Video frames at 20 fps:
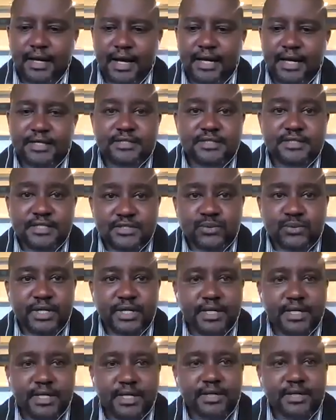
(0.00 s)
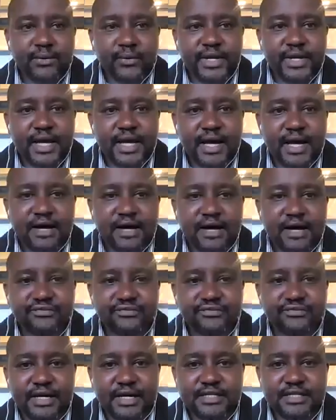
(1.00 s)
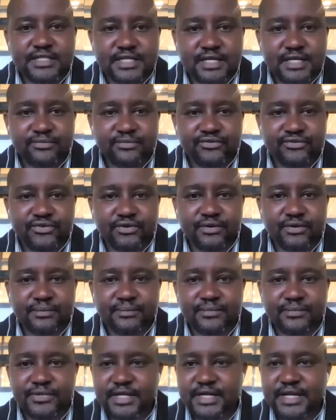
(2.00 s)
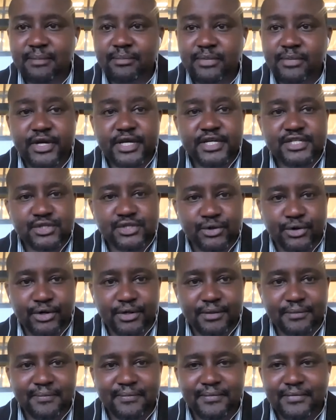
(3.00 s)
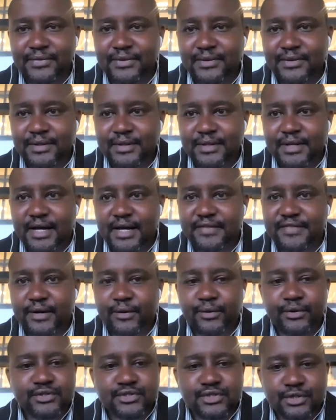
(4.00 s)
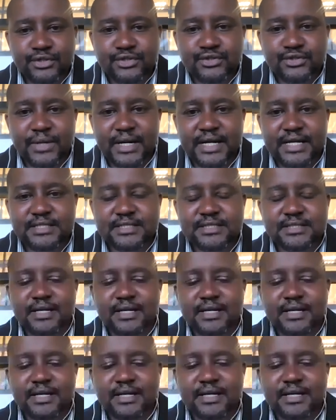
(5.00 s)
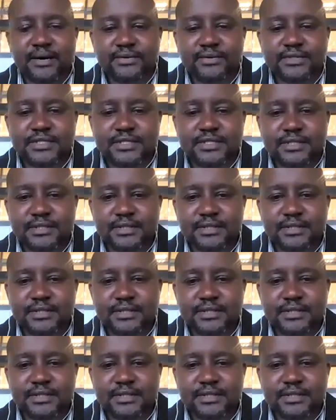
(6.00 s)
And this week, we have a team from the WHO, and they're going to talk to us about